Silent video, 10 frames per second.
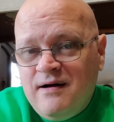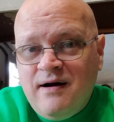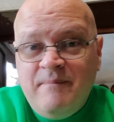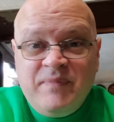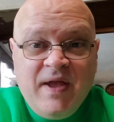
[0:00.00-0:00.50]

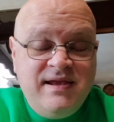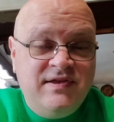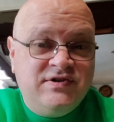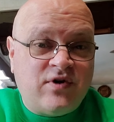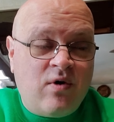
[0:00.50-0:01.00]
Uh, I need
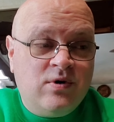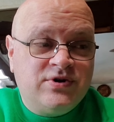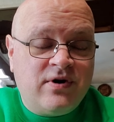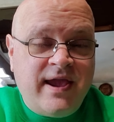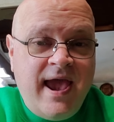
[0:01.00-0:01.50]
the Star
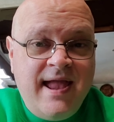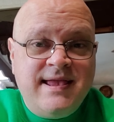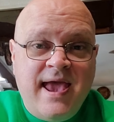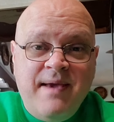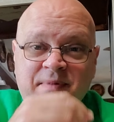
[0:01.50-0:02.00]
Wars
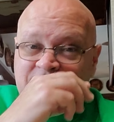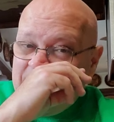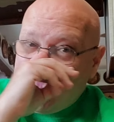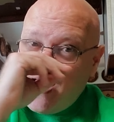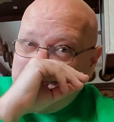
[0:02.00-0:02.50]
arcade game, and
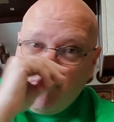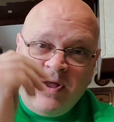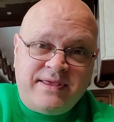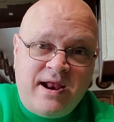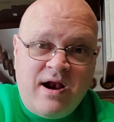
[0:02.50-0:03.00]
I got I
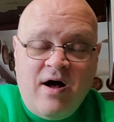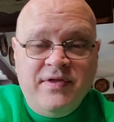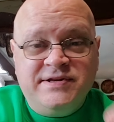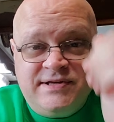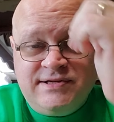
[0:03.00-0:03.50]
want that on all
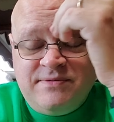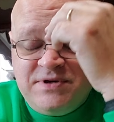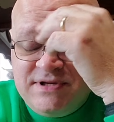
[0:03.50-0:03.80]
the systems